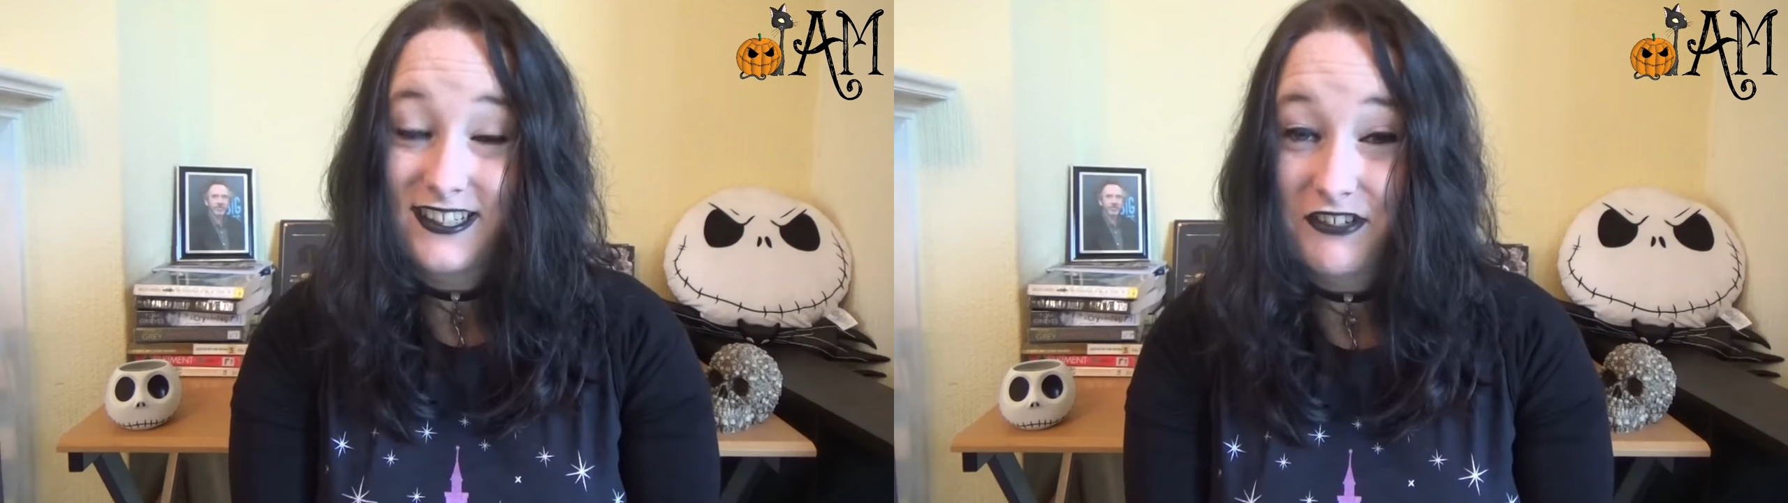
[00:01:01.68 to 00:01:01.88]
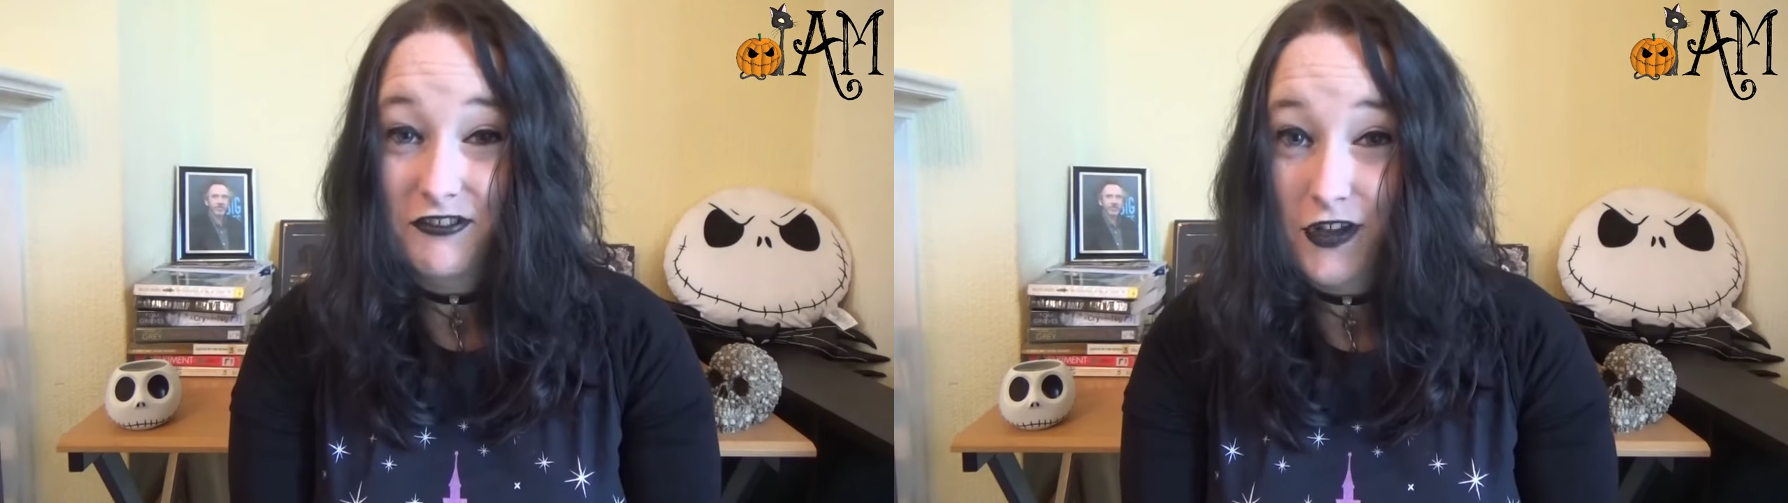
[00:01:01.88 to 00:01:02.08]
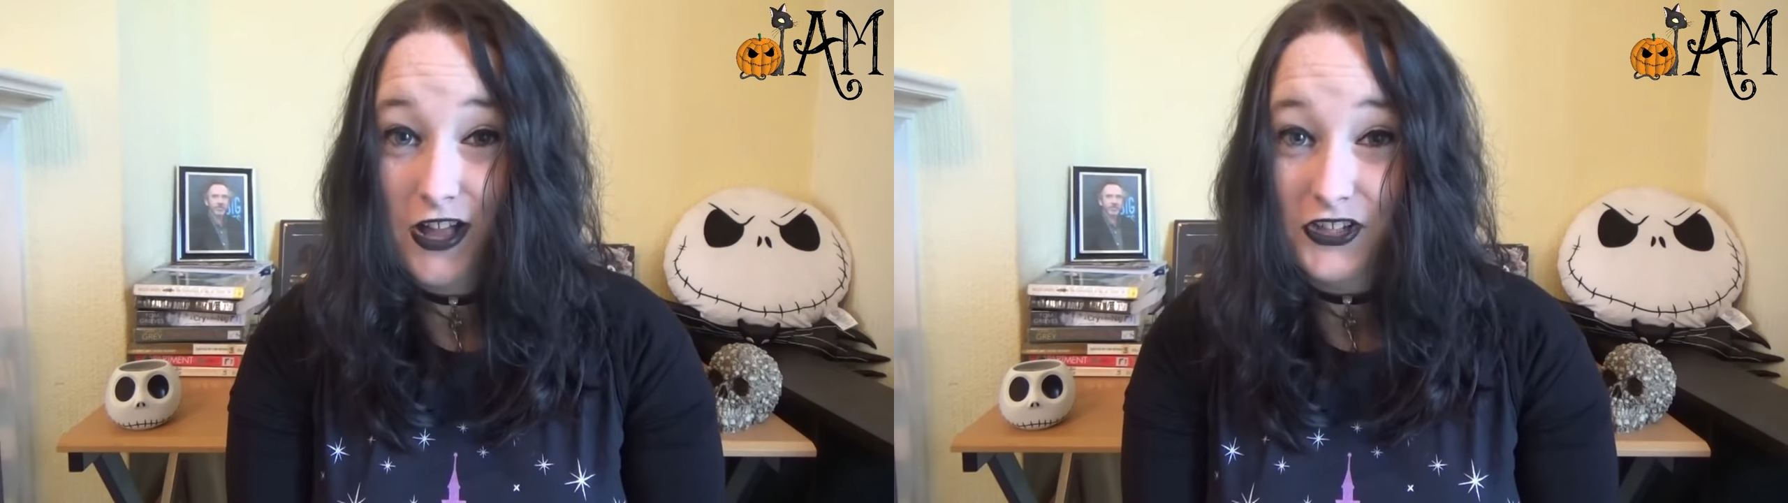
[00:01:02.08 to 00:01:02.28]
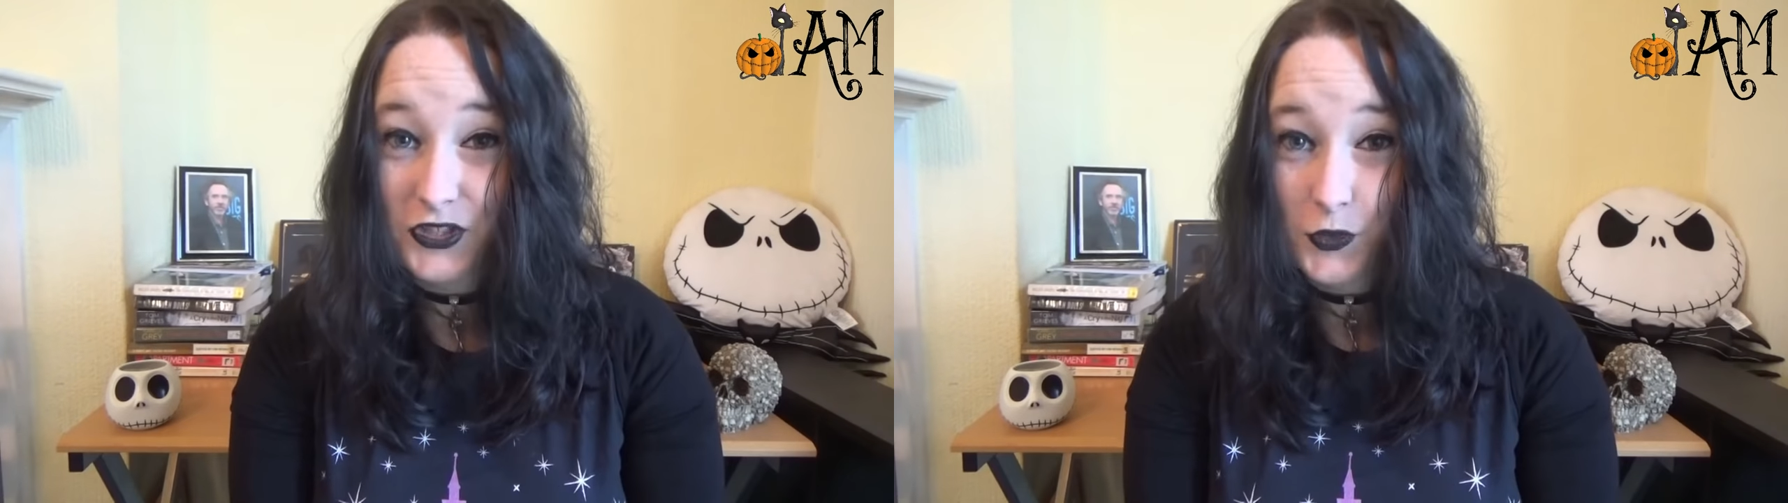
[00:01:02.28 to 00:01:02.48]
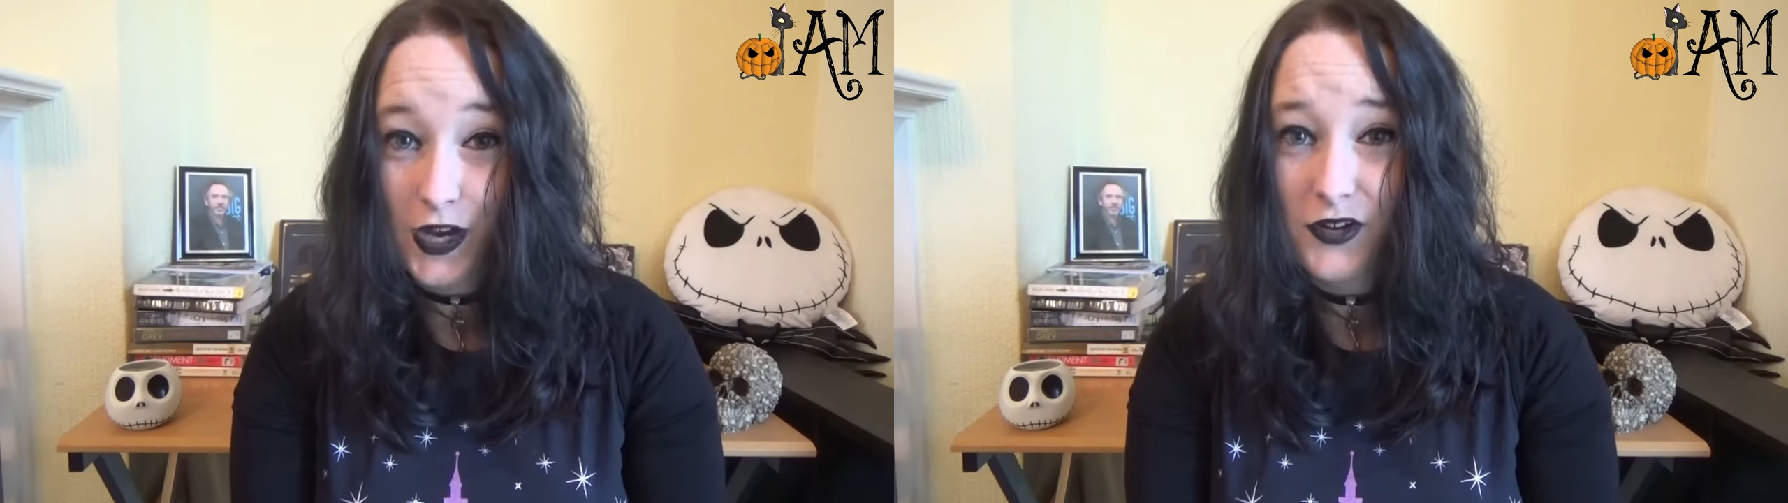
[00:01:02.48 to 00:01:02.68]
see Trafalgar
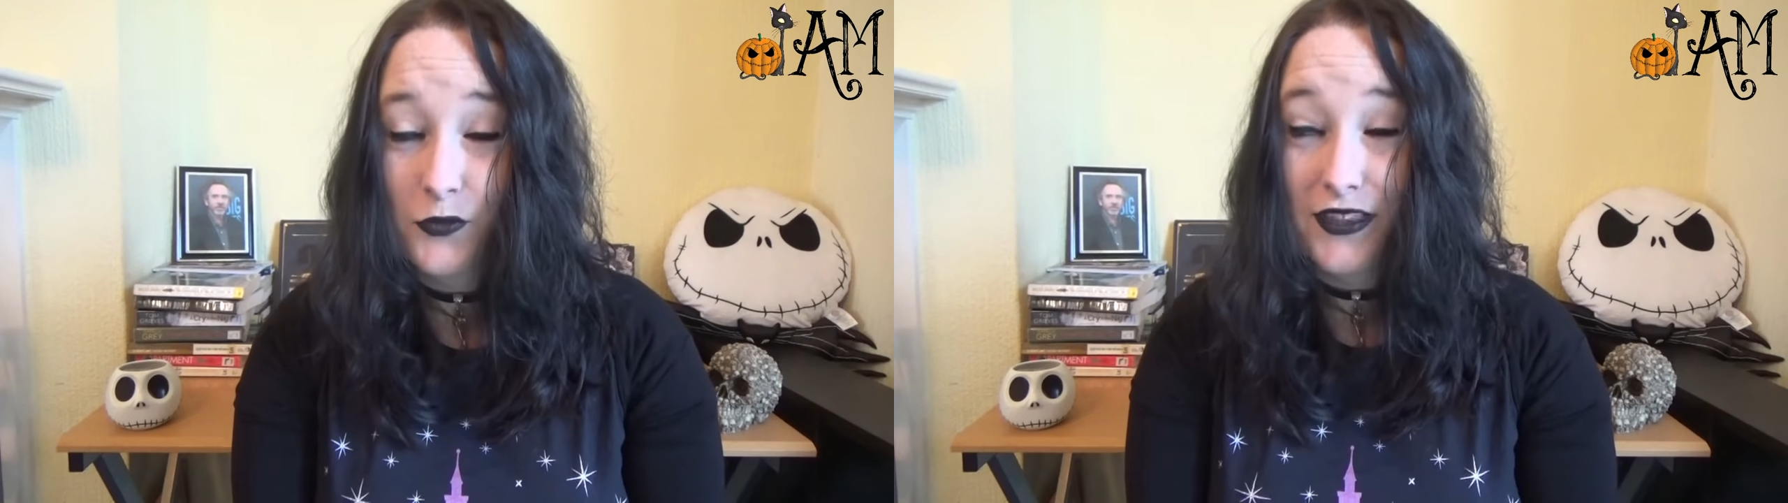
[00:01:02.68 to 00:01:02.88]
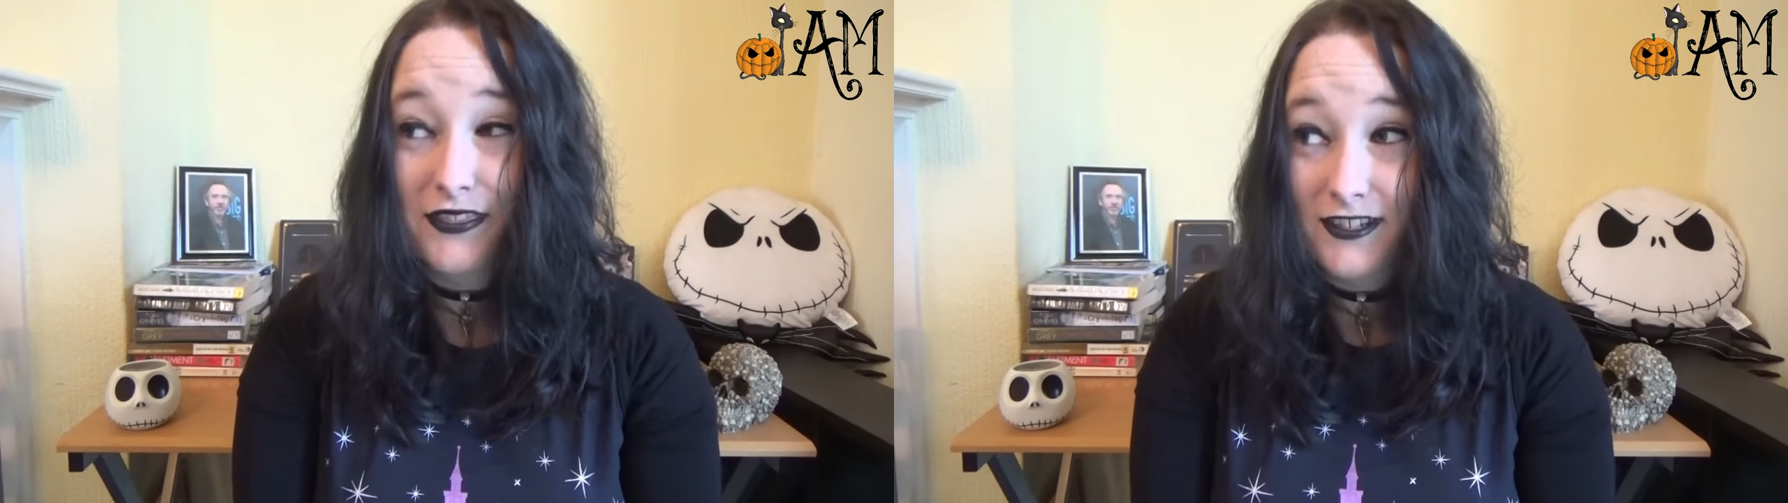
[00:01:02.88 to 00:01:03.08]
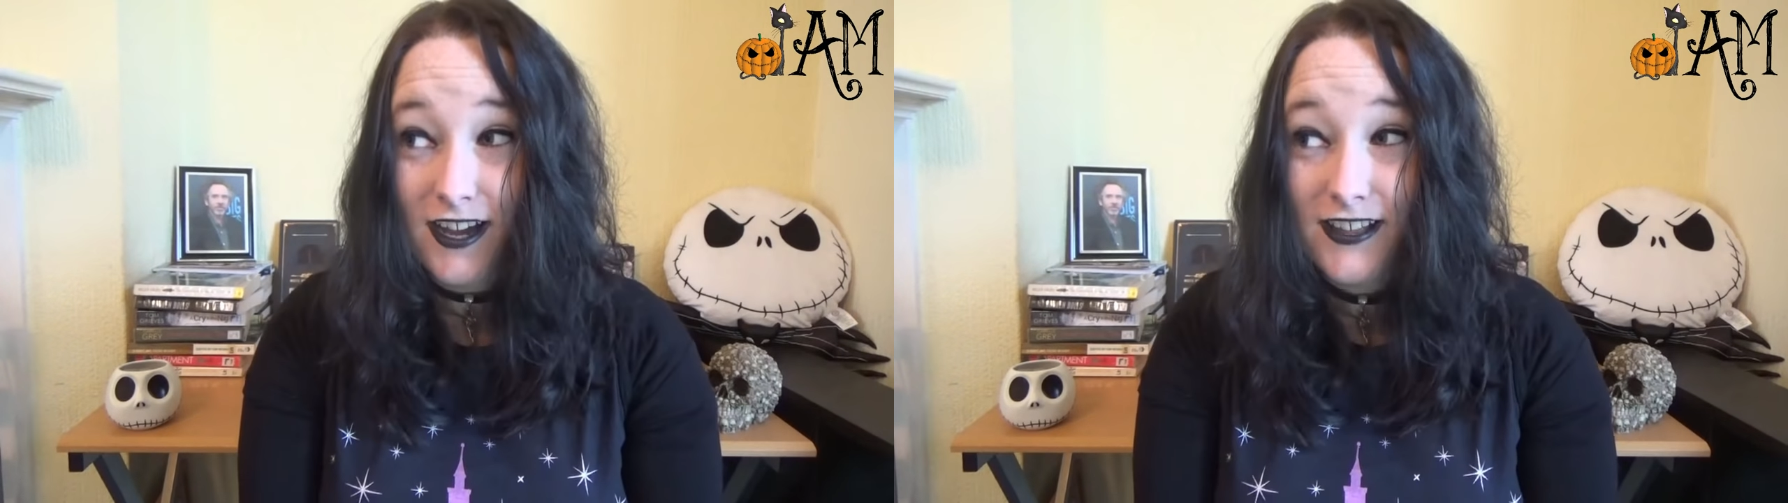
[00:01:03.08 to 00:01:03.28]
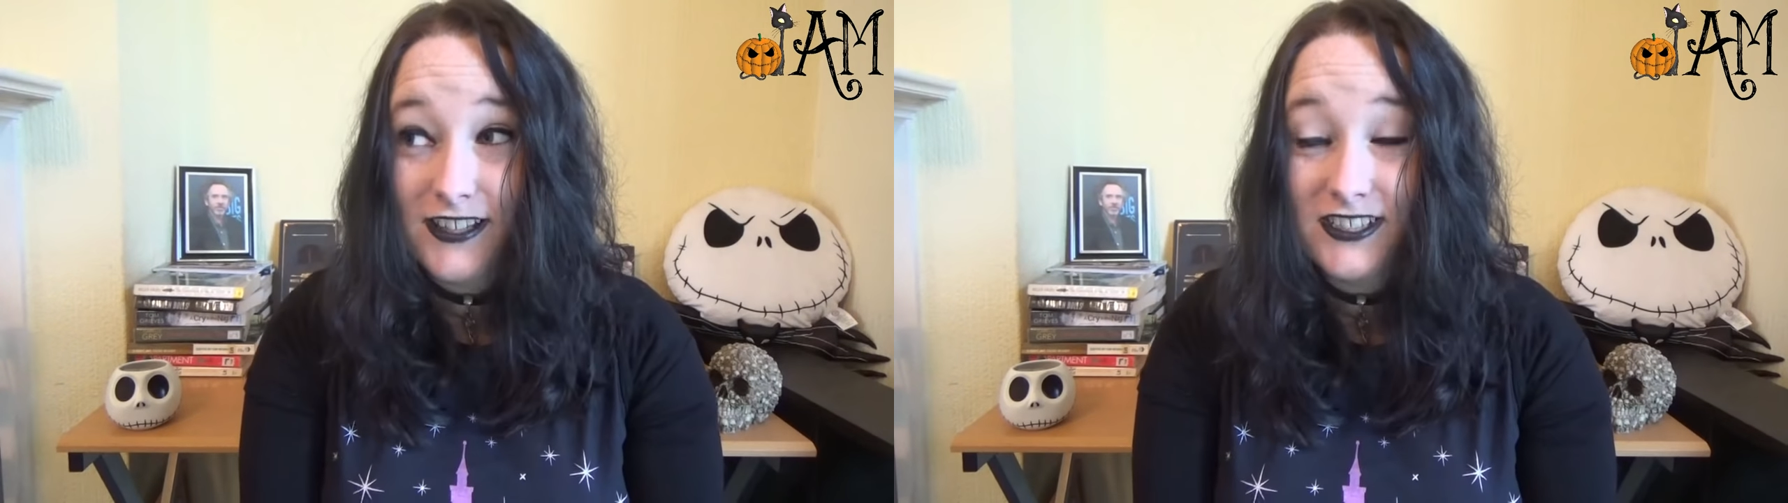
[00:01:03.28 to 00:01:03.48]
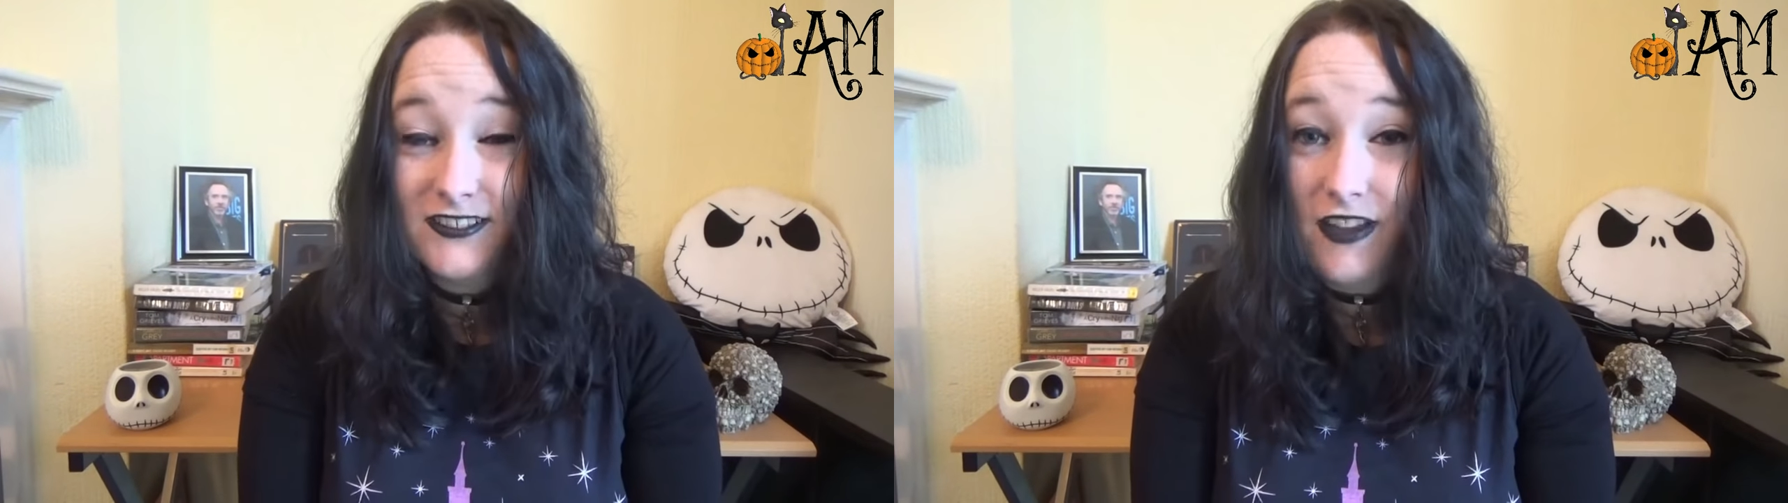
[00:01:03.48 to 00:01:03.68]
Square with the Daleks,